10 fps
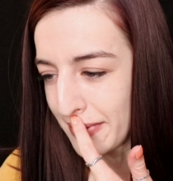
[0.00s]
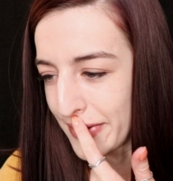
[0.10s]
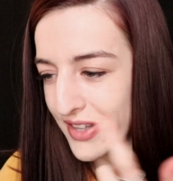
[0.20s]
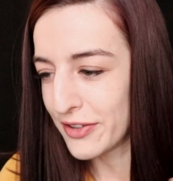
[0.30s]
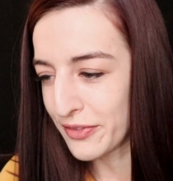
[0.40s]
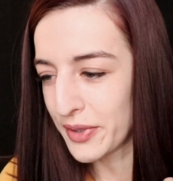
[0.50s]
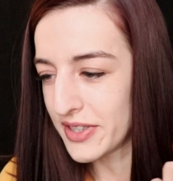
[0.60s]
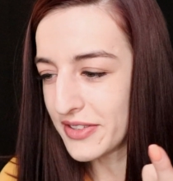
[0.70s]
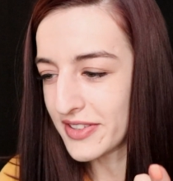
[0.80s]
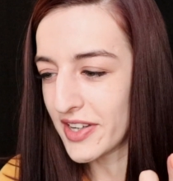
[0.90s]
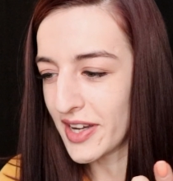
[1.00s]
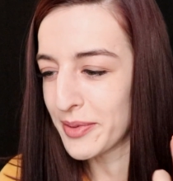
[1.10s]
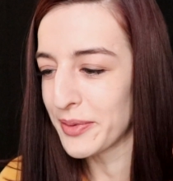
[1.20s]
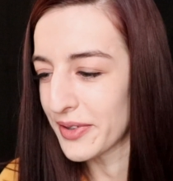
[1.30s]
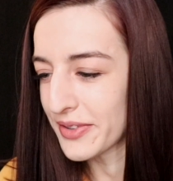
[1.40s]
then avoid using their name
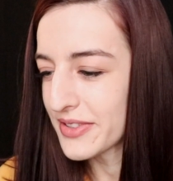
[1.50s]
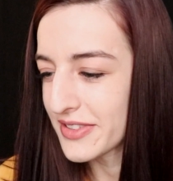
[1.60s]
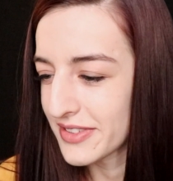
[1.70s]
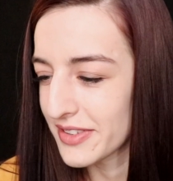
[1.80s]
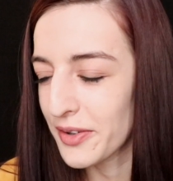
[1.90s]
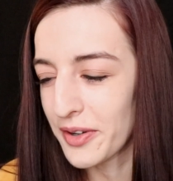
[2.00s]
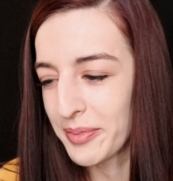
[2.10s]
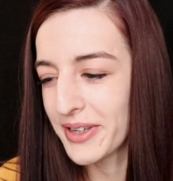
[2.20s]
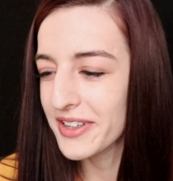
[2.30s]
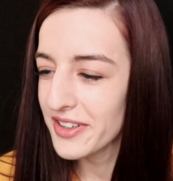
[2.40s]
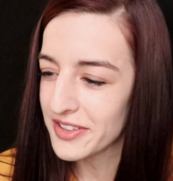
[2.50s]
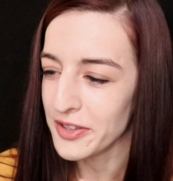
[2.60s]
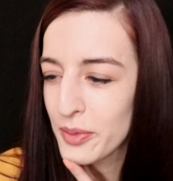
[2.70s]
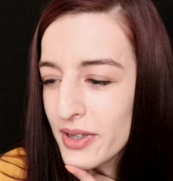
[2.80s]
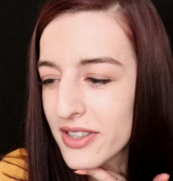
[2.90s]
at all costs. Oh, but you can only
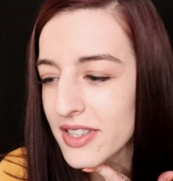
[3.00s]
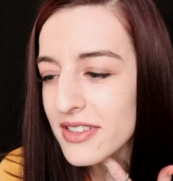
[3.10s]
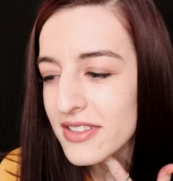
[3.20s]
do one.